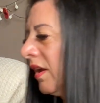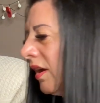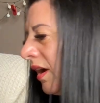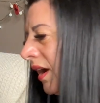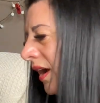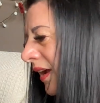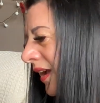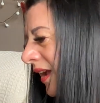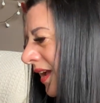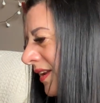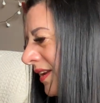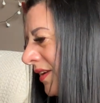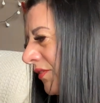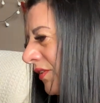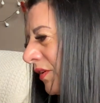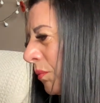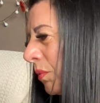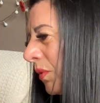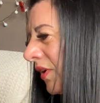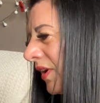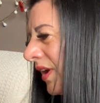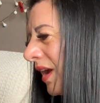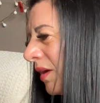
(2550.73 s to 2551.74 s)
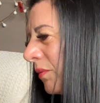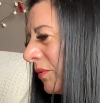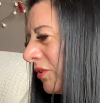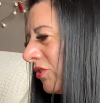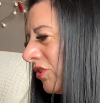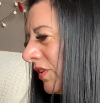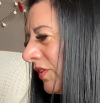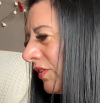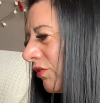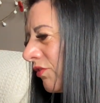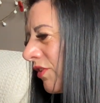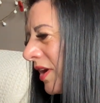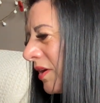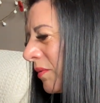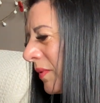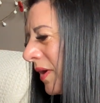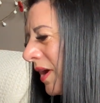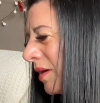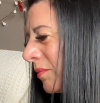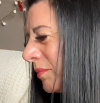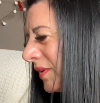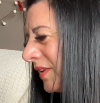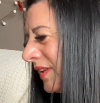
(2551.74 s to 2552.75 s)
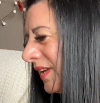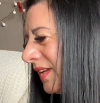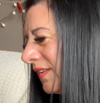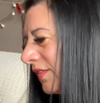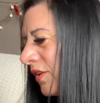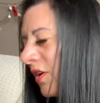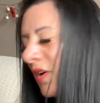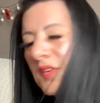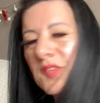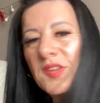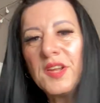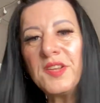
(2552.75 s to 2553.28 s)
I can't never work out which is the right way up with these cards.